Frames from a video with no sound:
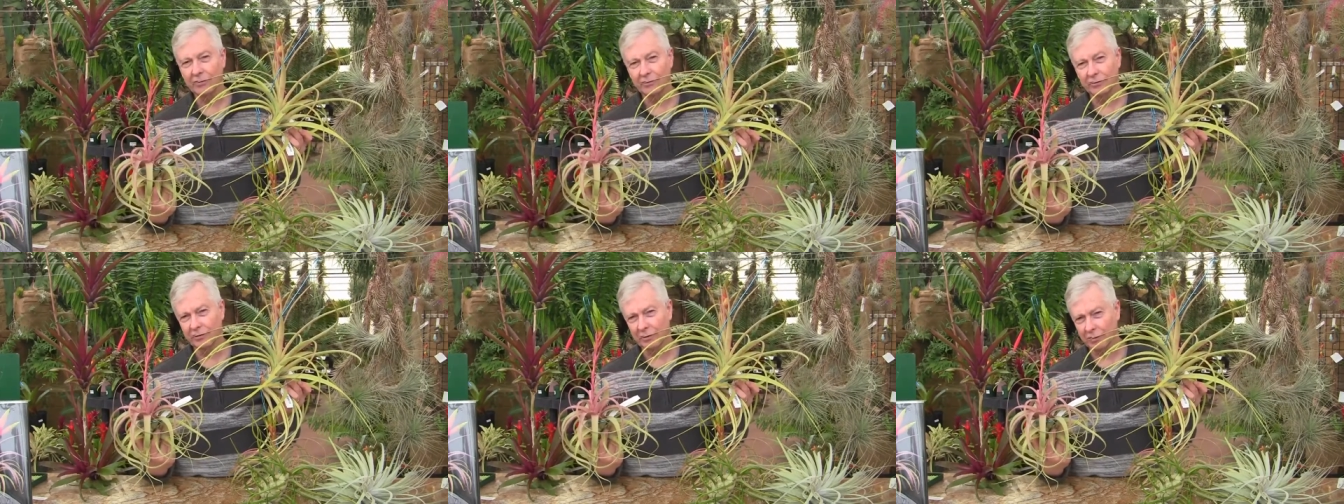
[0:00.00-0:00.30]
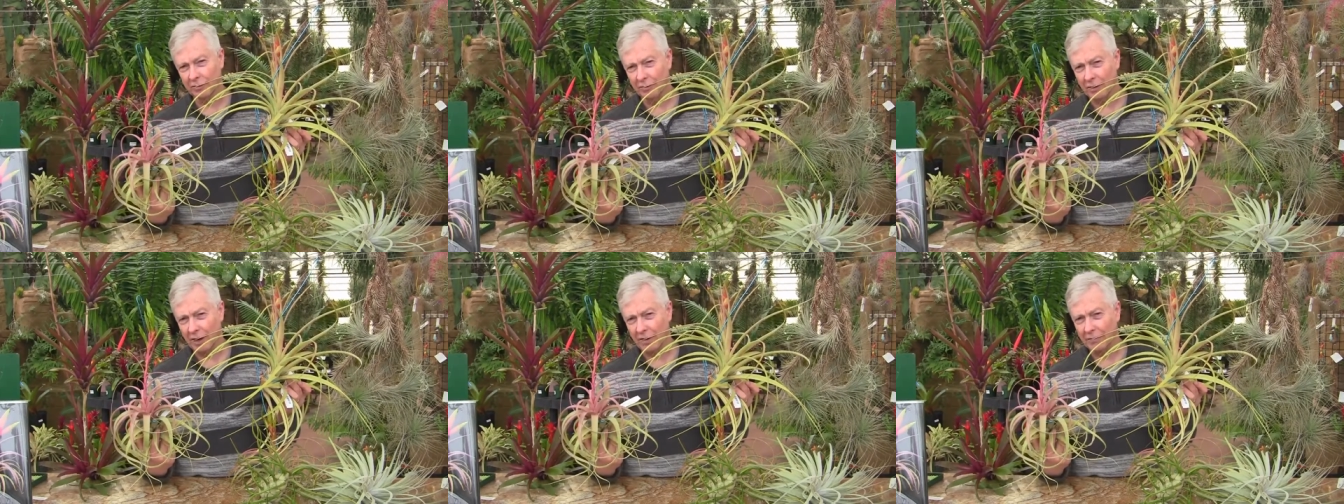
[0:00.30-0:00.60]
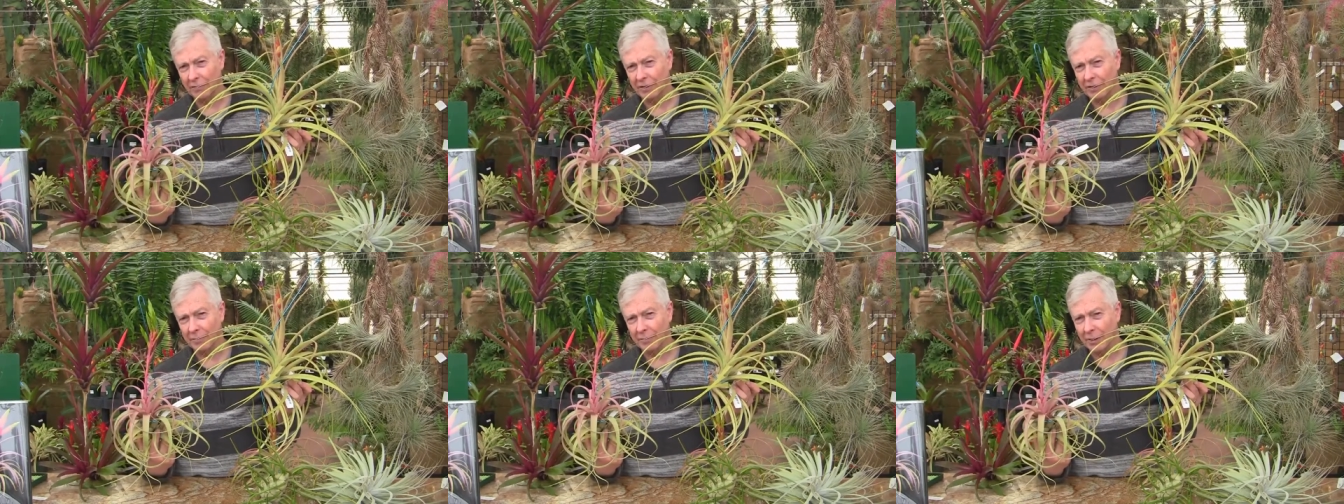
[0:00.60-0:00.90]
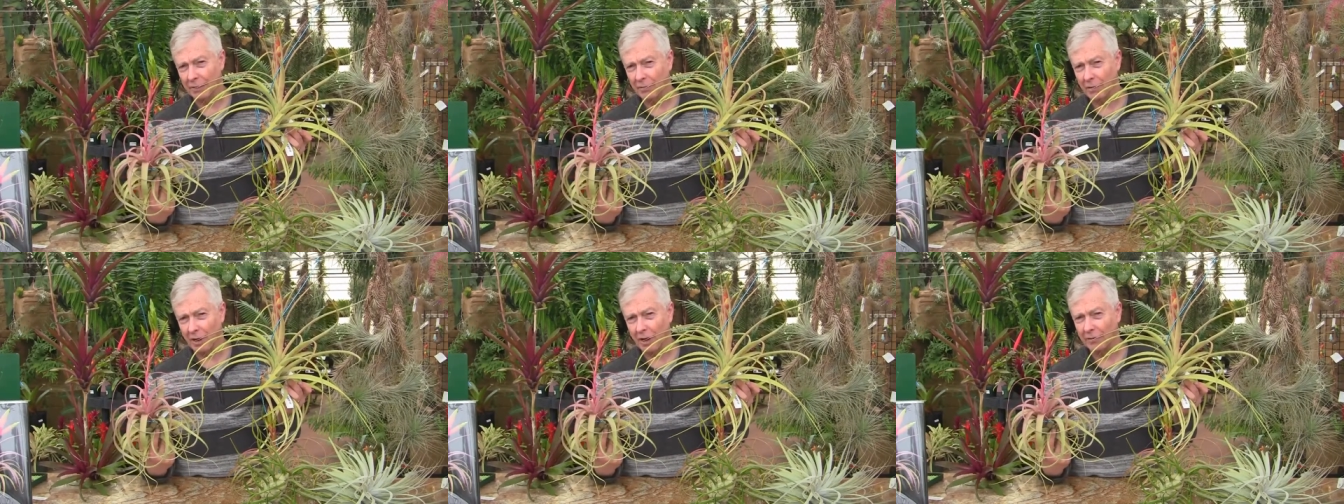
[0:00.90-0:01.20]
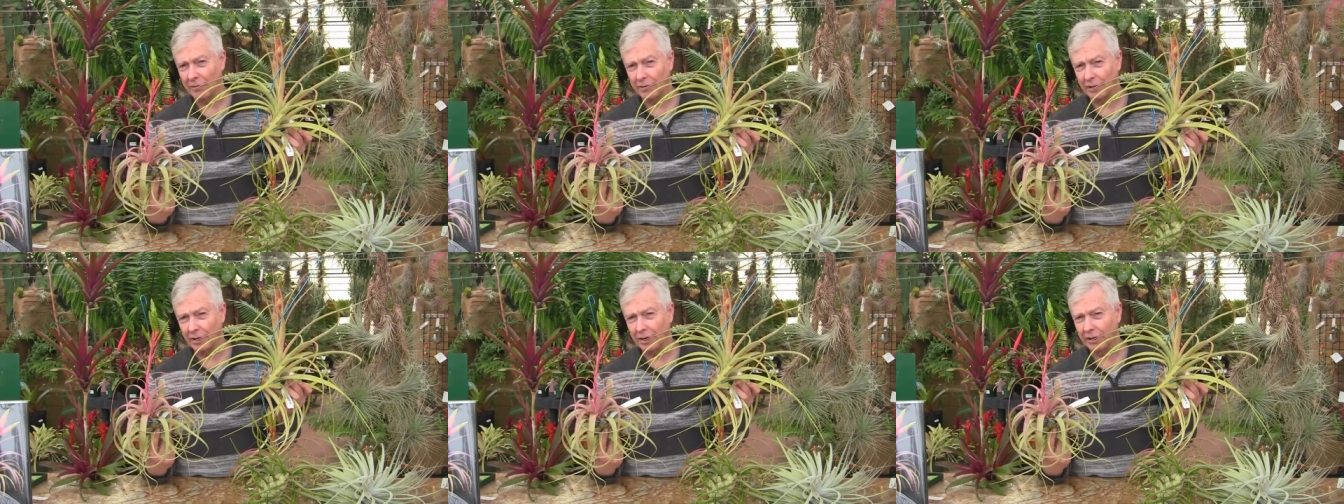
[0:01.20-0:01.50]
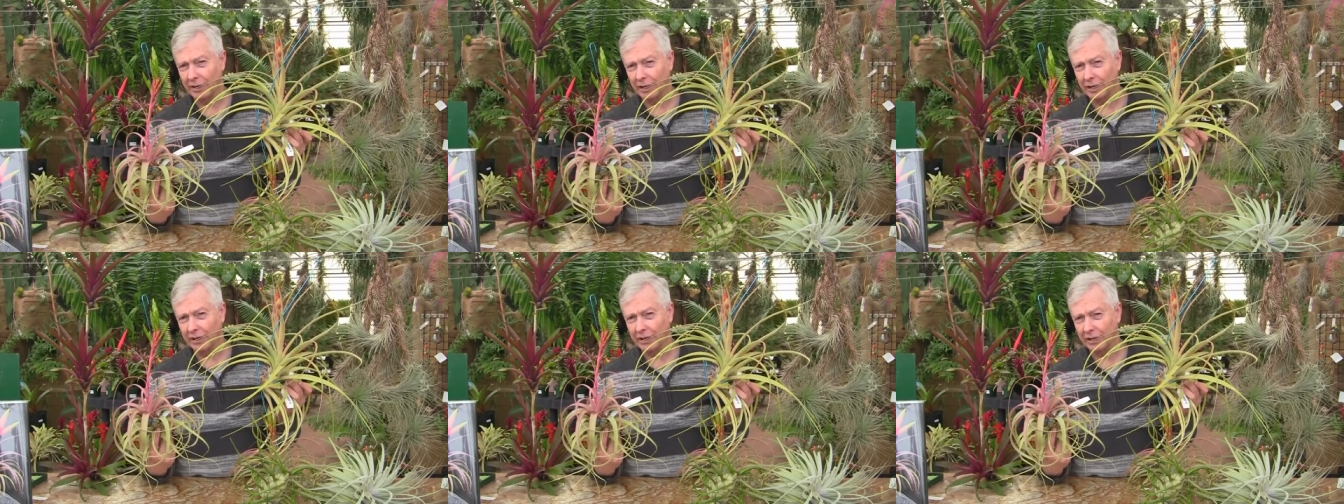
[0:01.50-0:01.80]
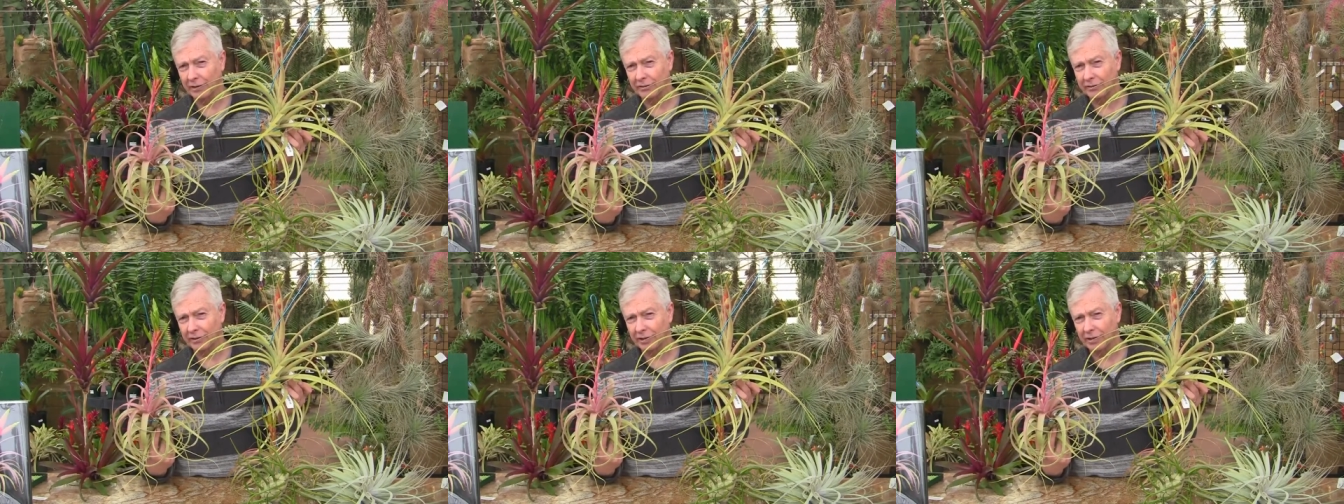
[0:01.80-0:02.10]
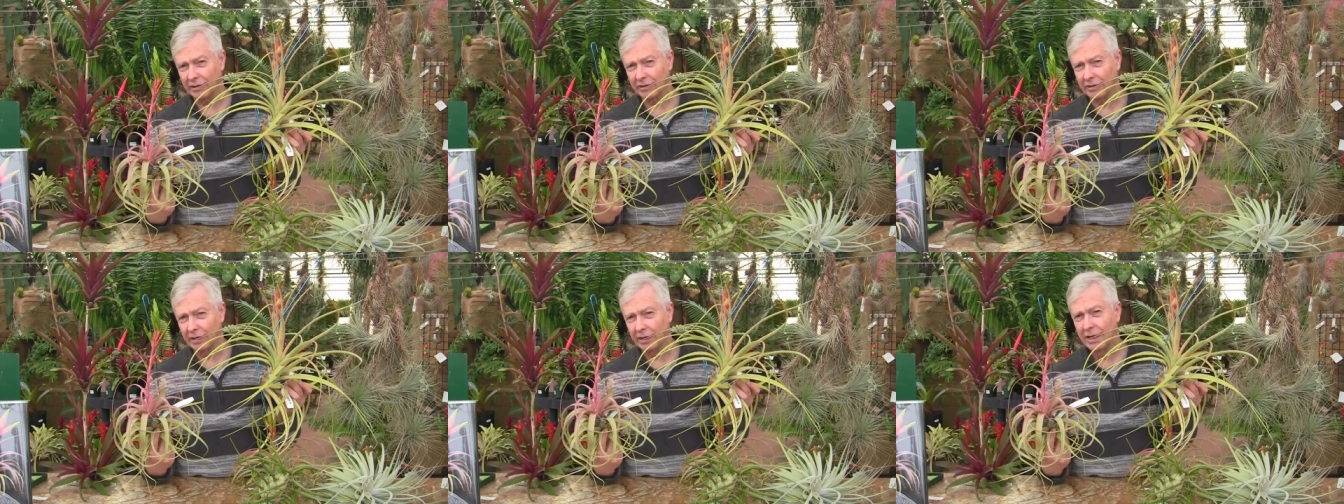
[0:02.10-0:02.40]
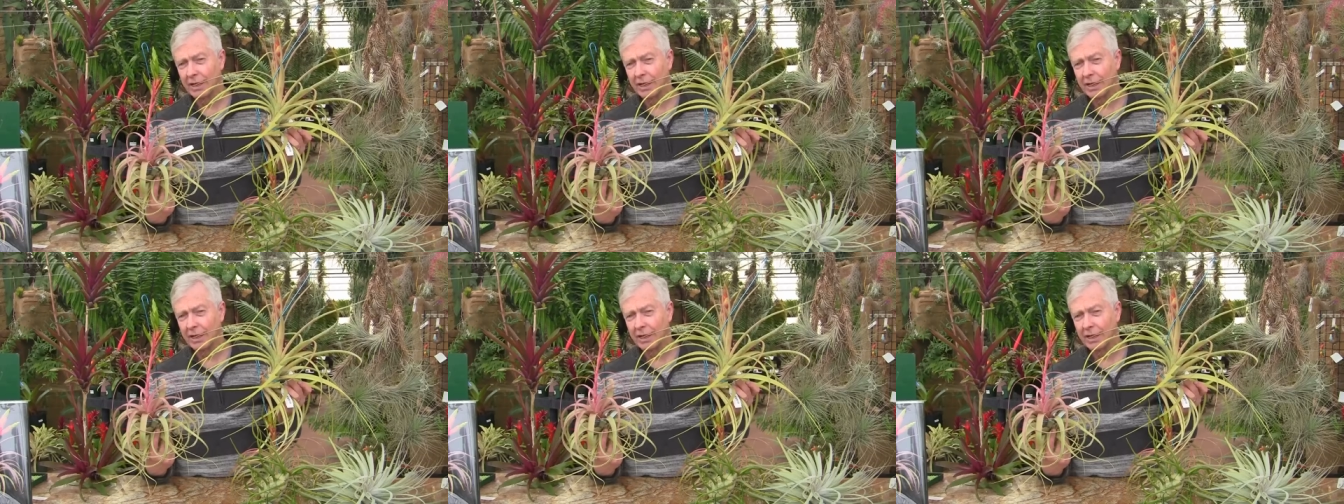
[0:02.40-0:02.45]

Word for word: a Xerographica by Rothii, like I said.